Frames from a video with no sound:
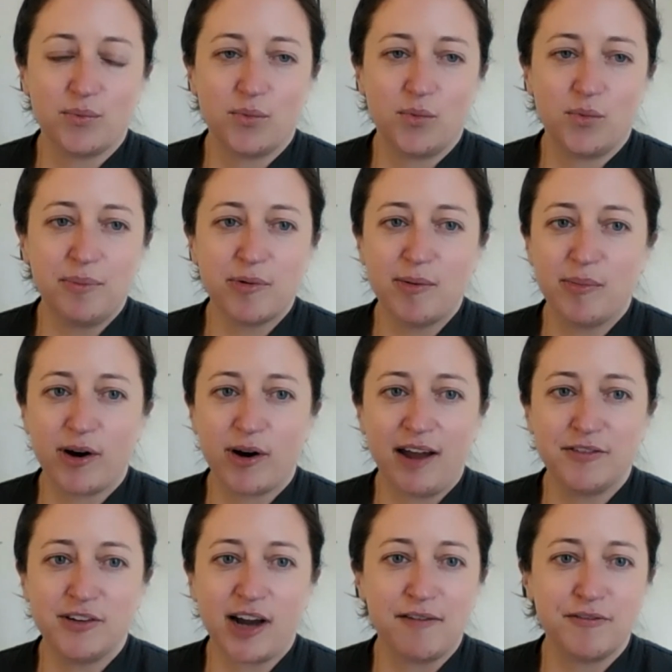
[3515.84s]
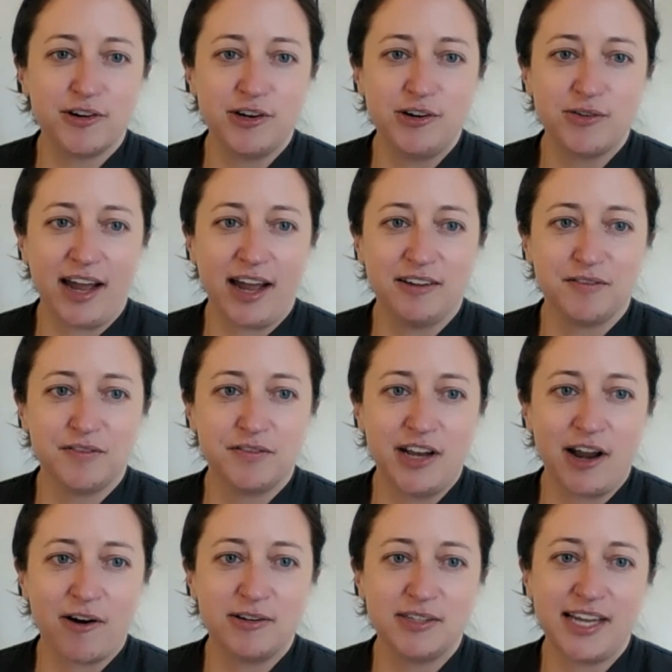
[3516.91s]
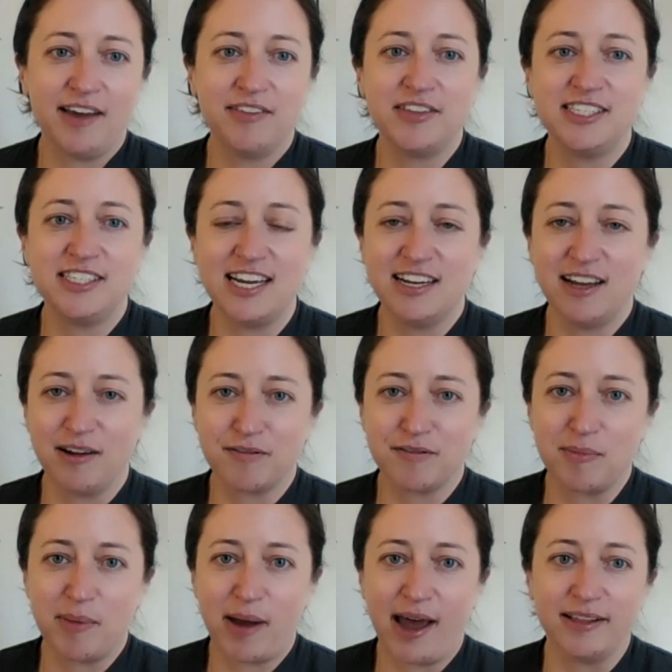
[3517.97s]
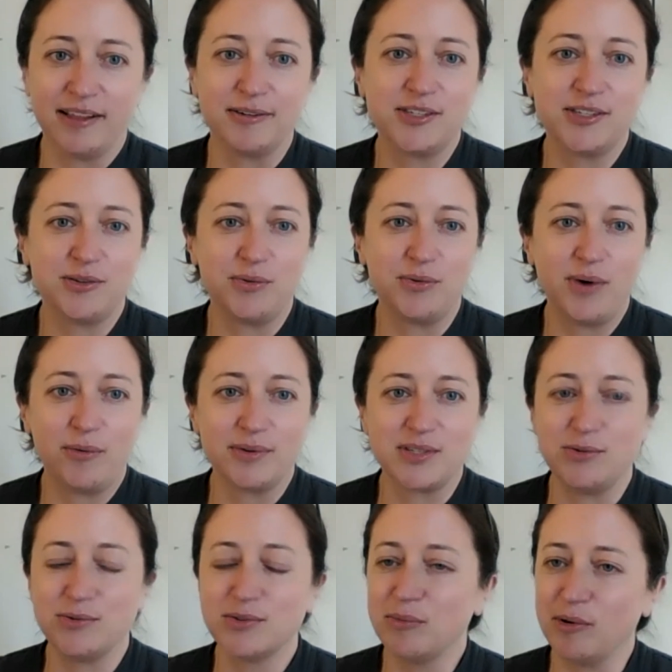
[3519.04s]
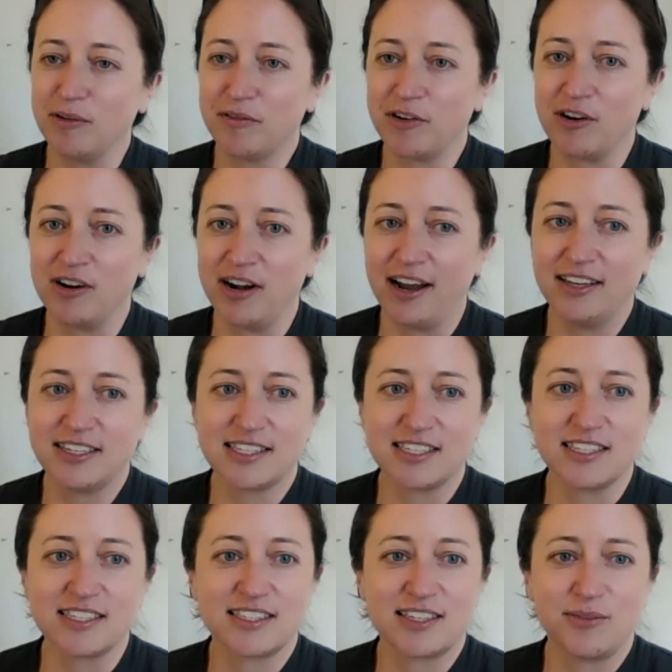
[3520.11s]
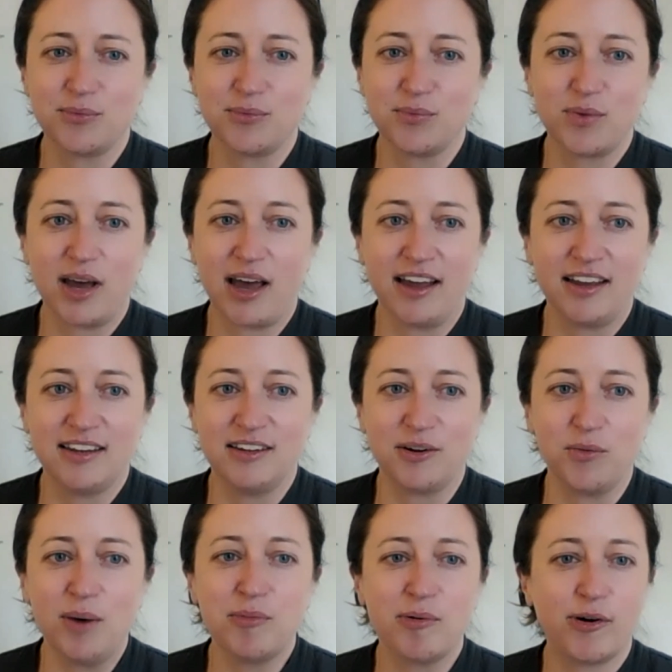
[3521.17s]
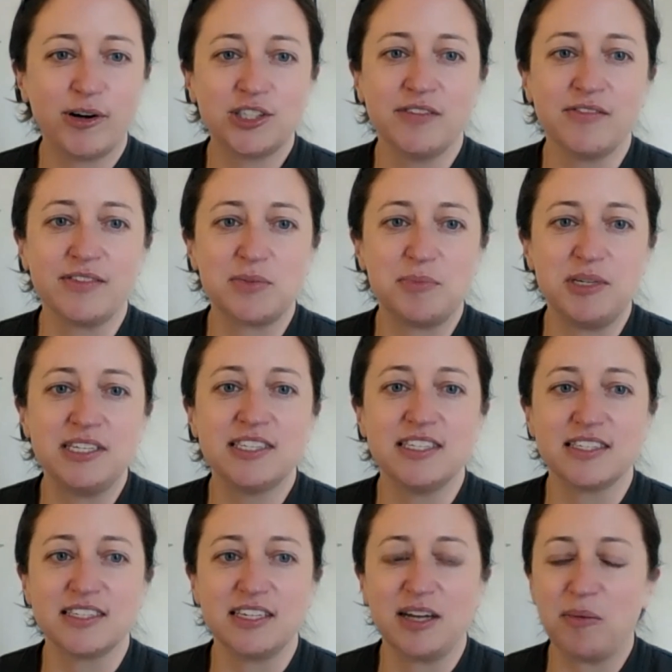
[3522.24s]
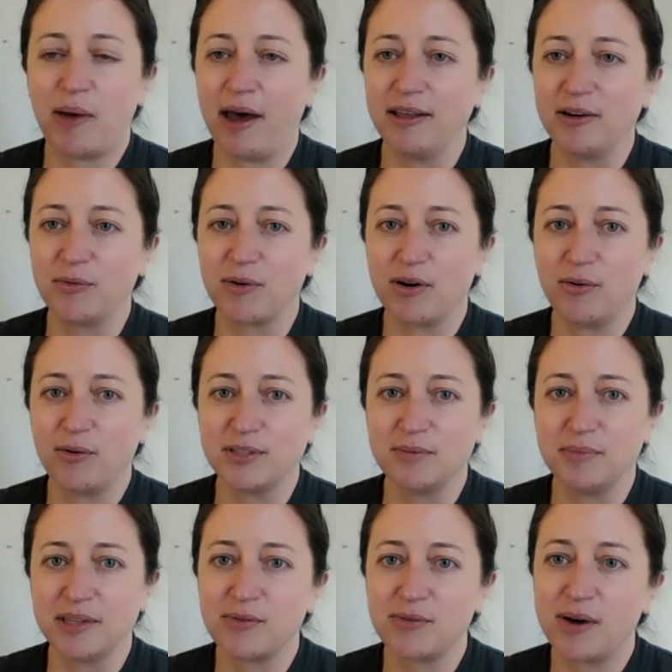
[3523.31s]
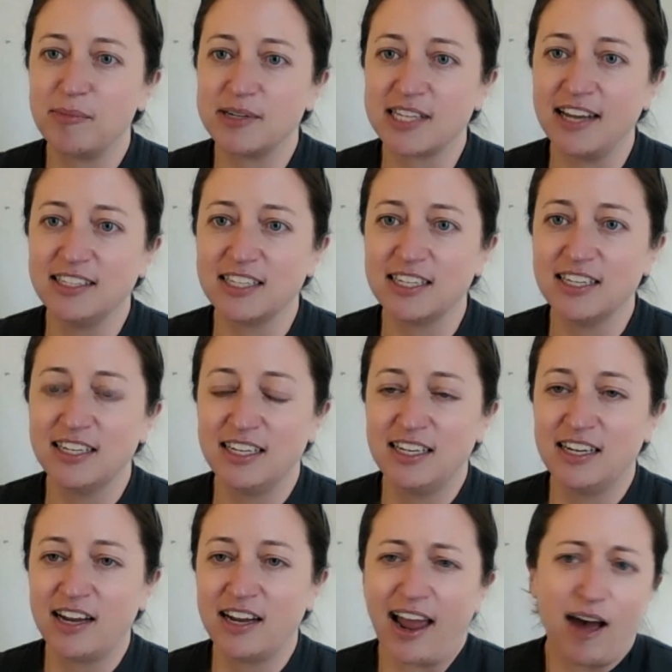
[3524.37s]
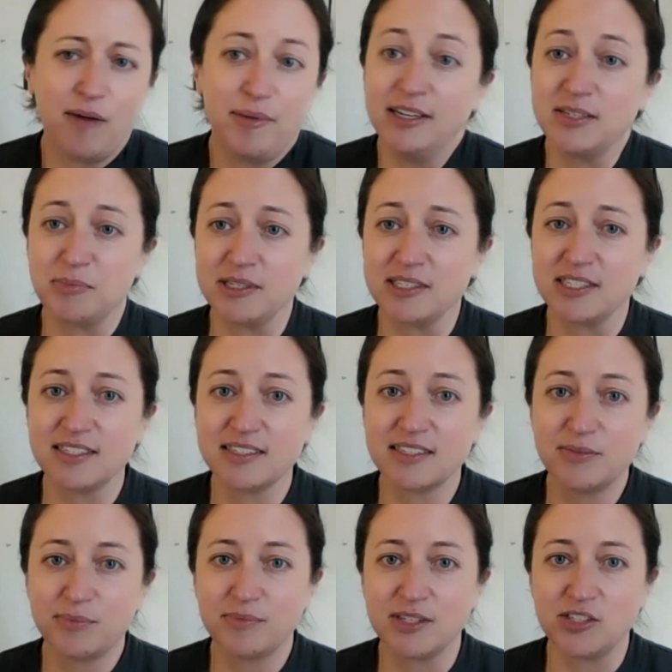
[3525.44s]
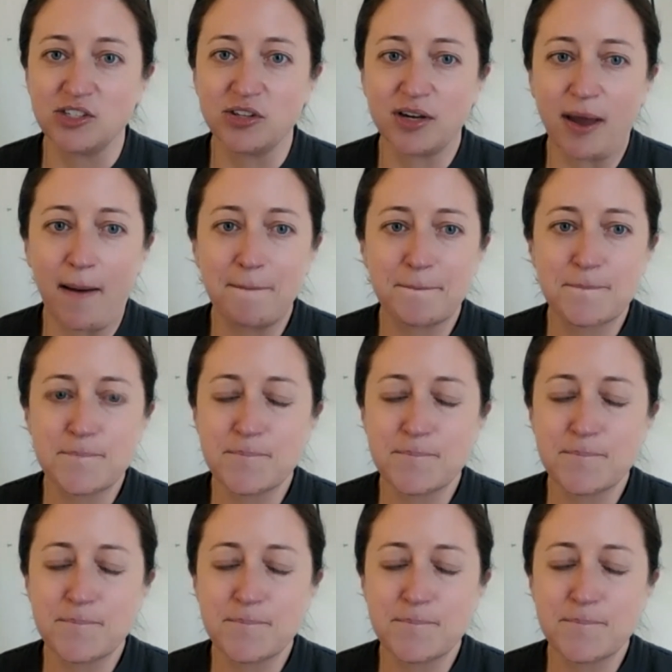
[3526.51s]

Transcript: what after you kind of narrowed down the data from Palo to what was usable for your analysis, what proportion of the species seen at Palo were ultimately represented? How many species did you look at?